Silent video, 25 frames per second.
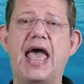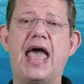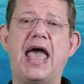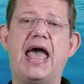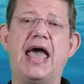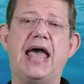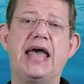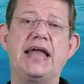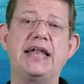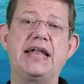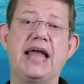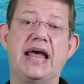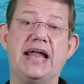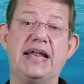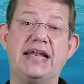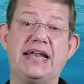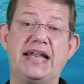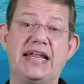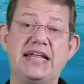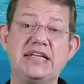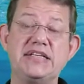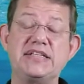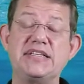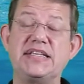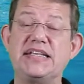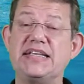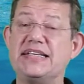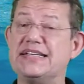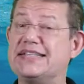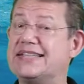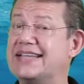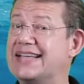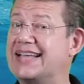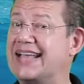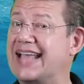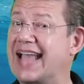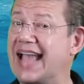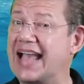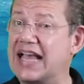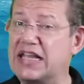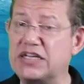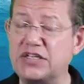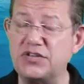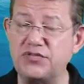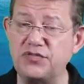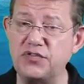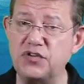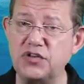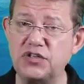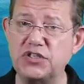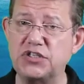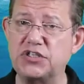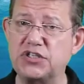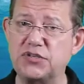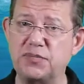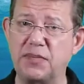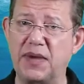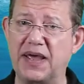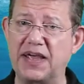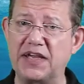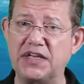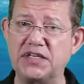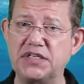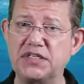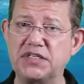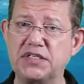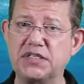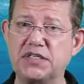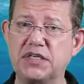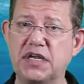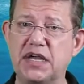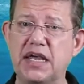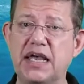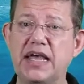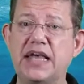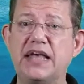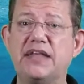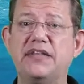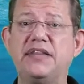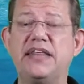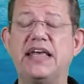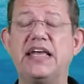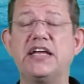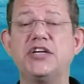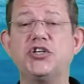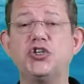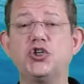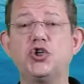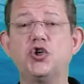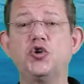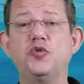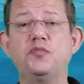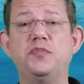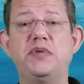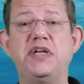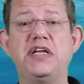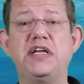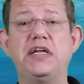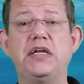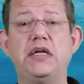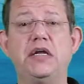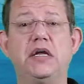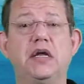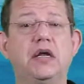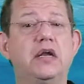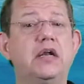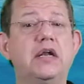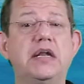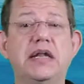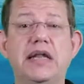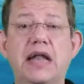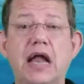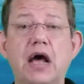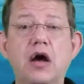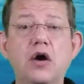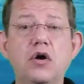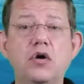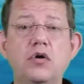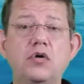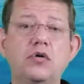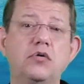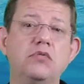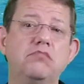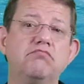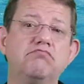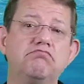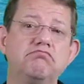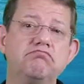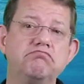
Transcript: and unless there's a gas-filled space, there should be no